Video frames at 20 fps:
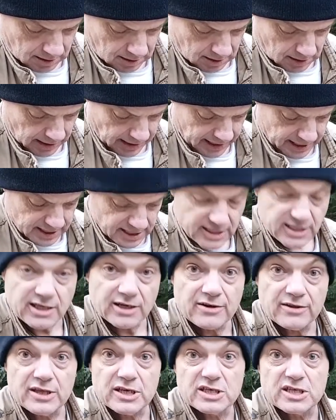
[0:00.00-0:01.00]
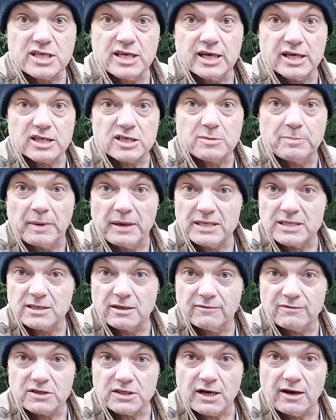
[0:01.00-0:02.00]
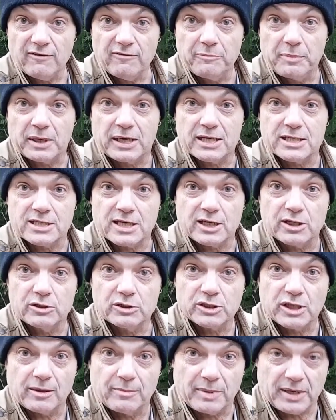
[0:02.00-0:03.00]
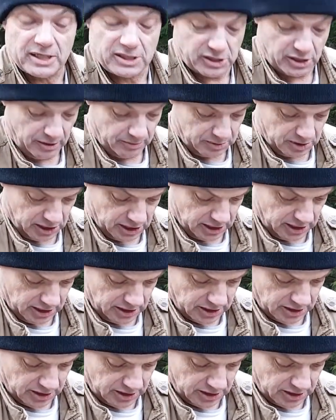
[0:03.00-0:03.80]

I consider this the expensive stuff because I usually buy cheap Chinese